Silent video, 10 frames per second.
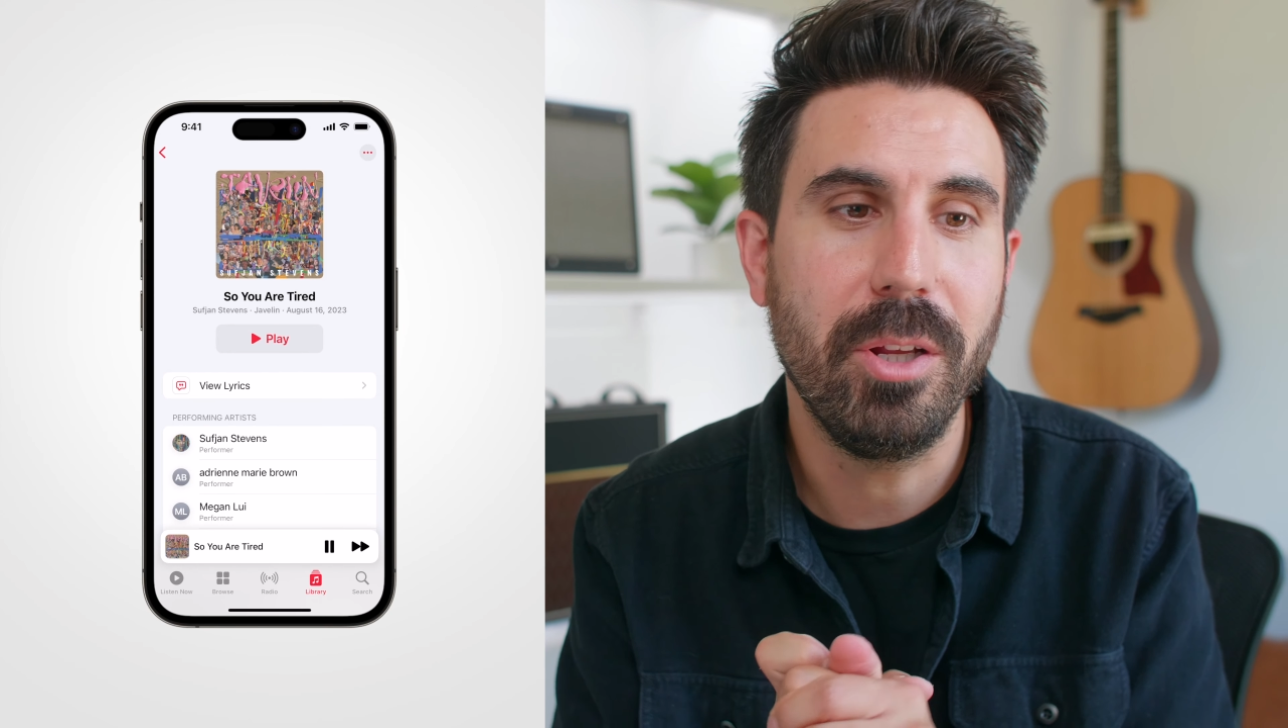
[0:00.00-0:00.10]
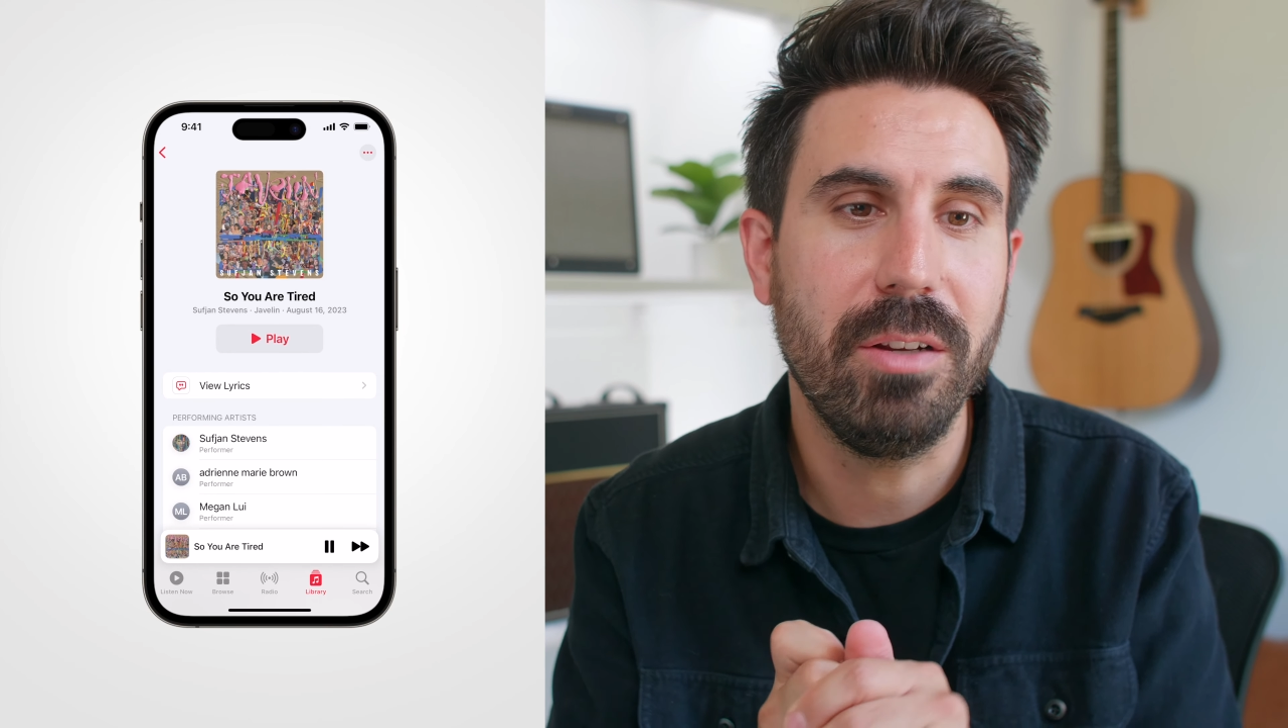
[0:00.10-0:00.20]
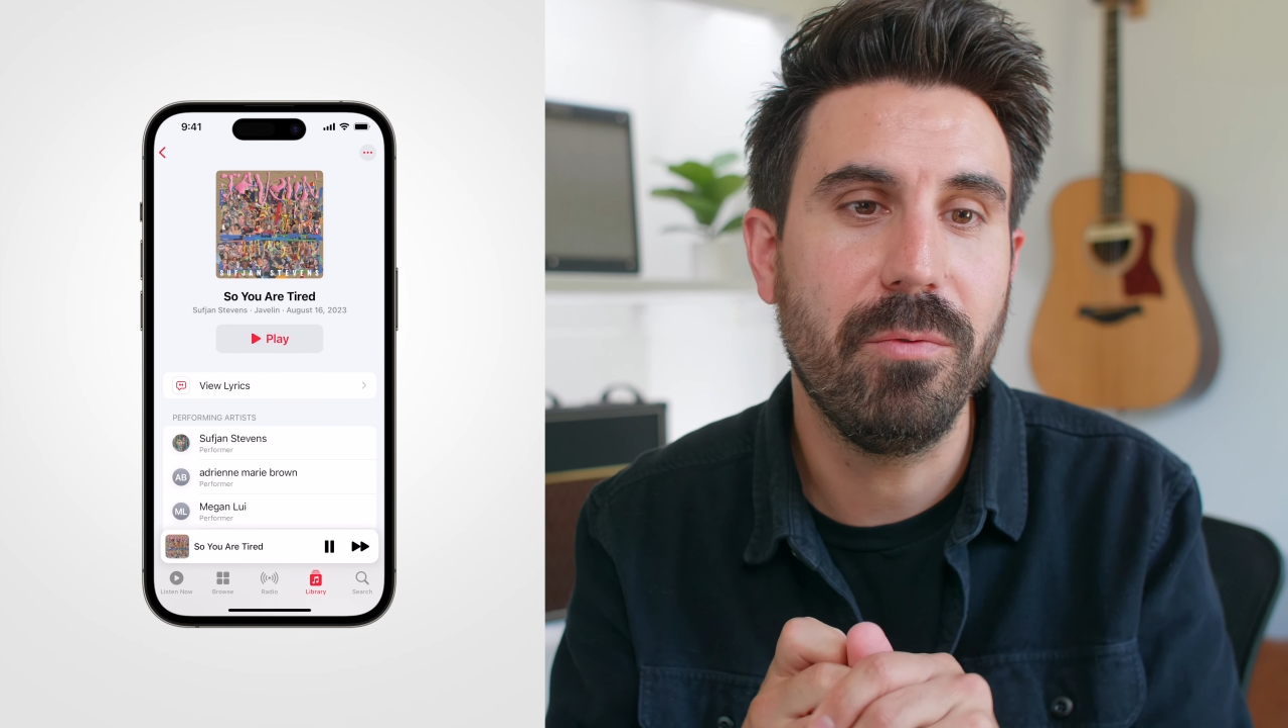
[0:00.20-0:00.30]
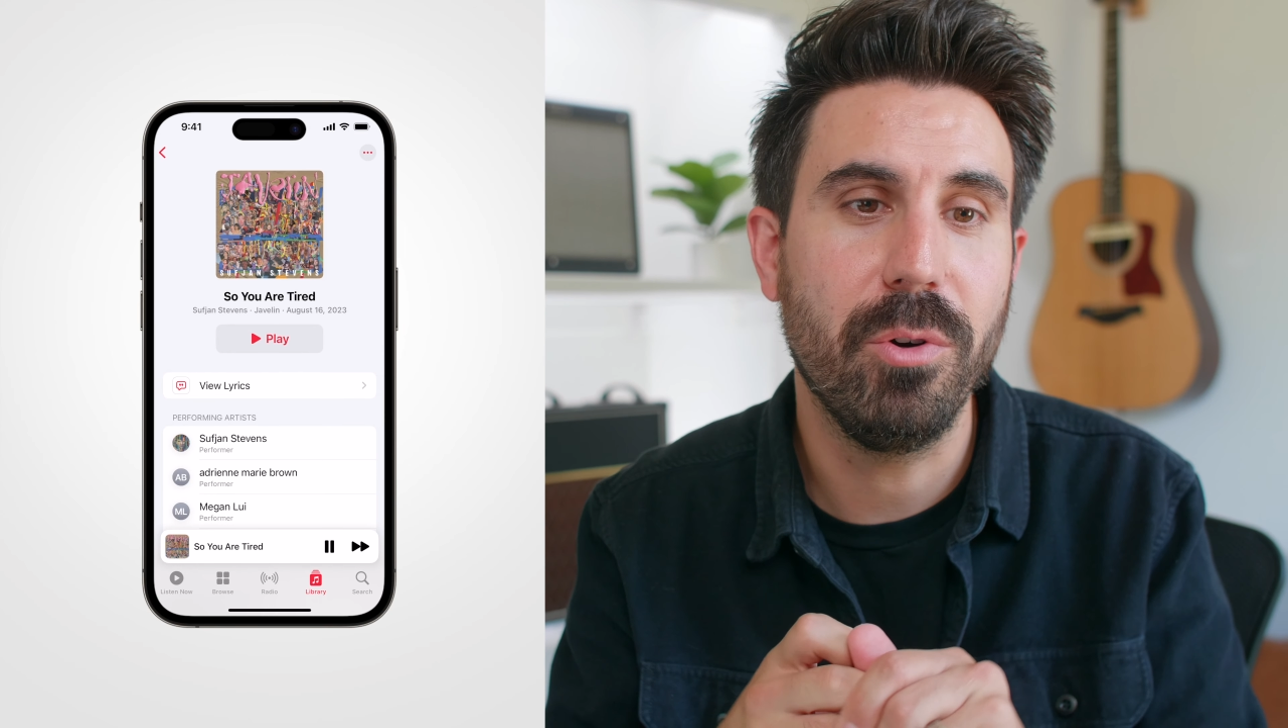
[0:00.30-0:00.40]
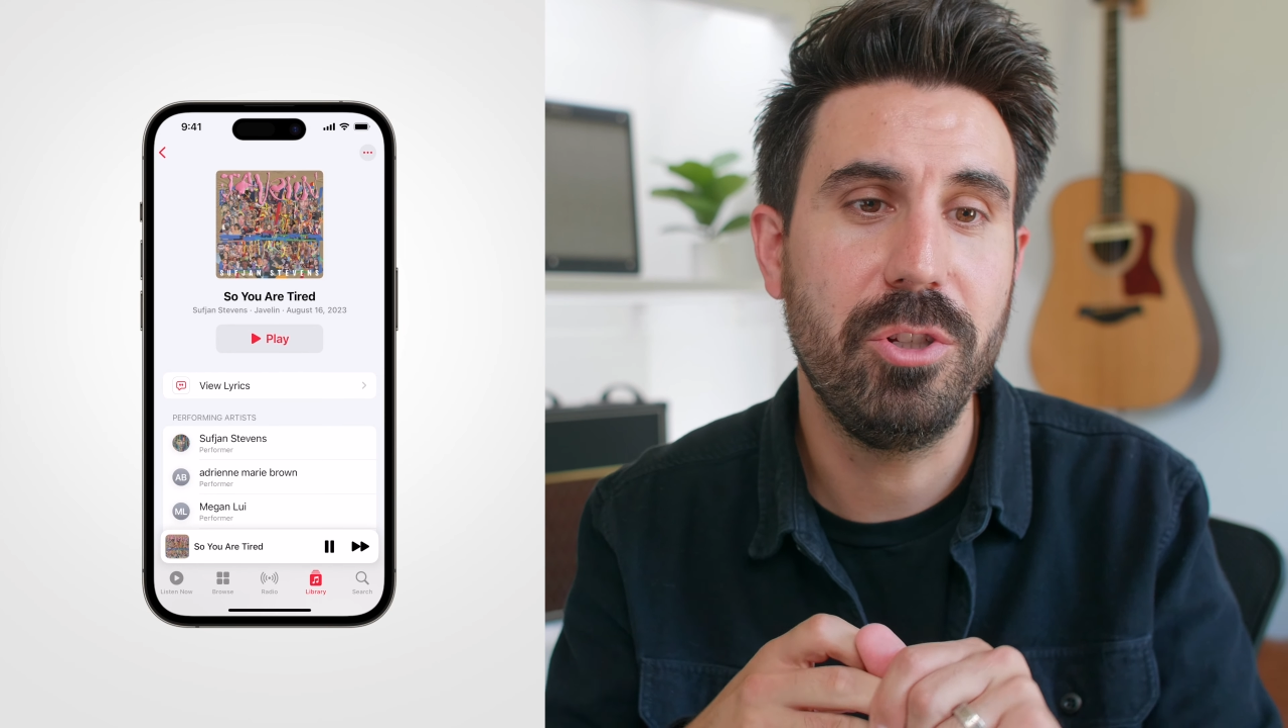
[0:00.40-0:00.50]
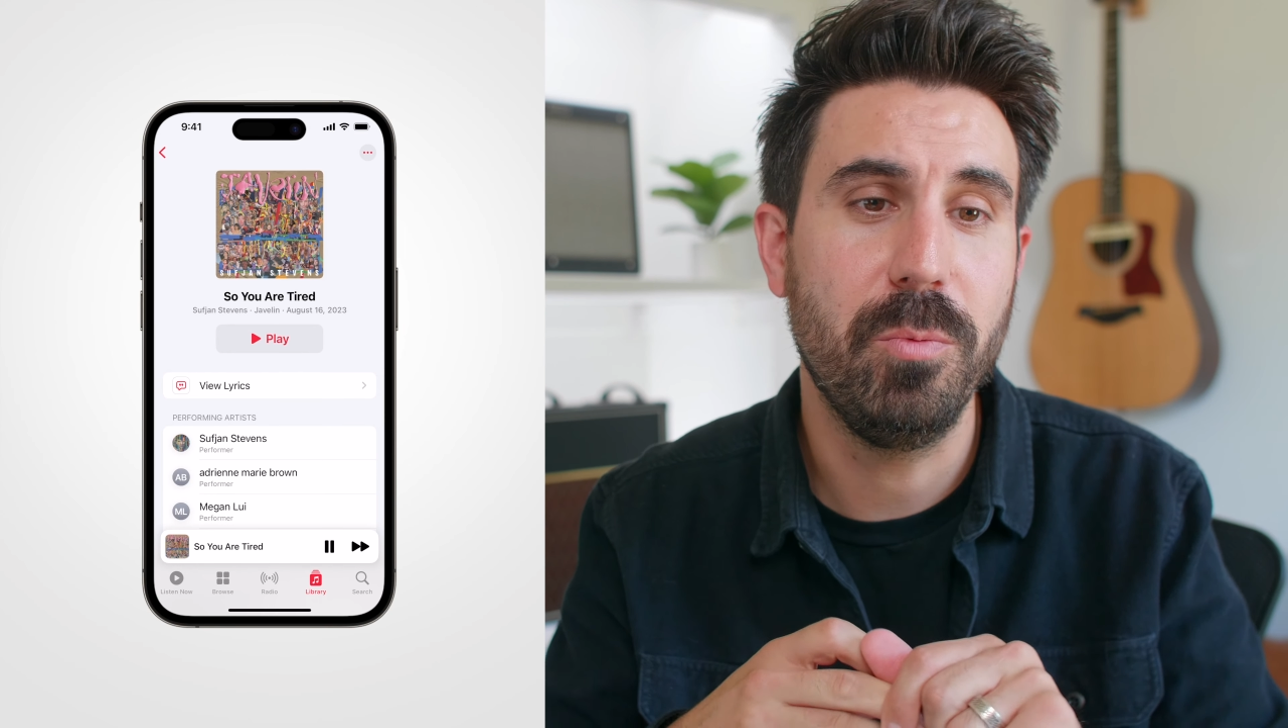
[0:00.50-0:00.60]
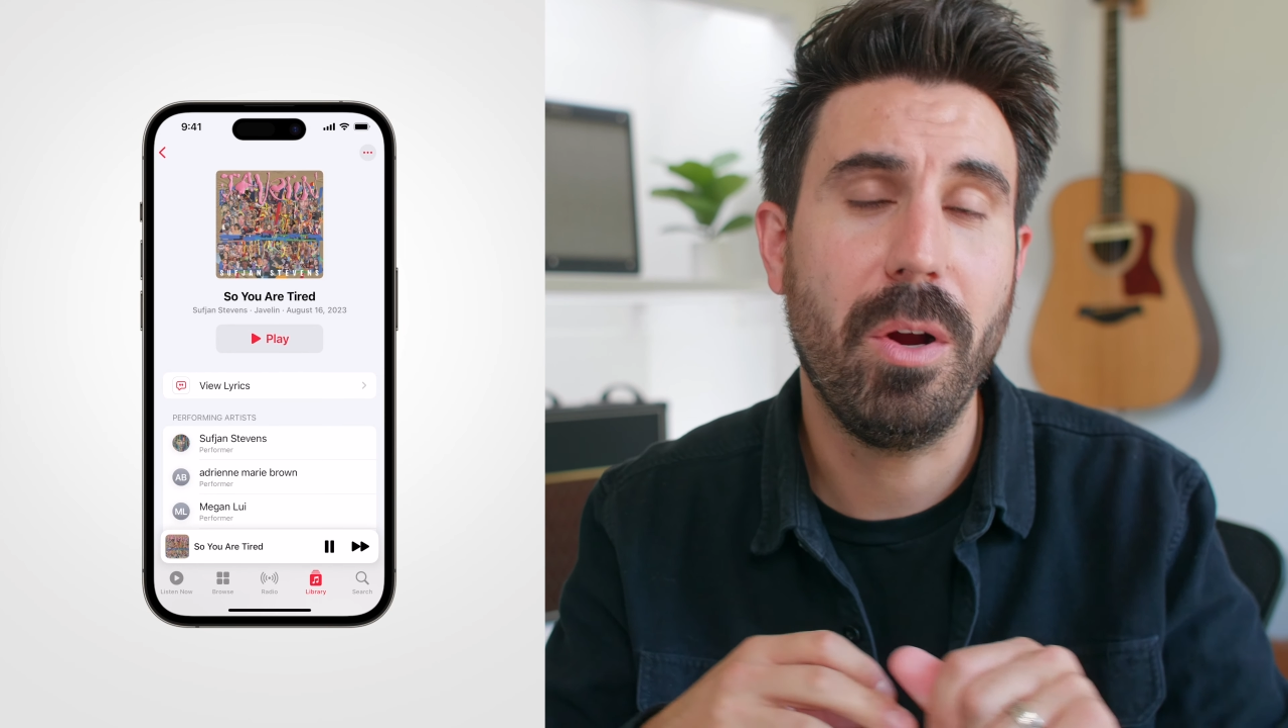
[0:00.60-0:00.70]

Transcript: looking forward to,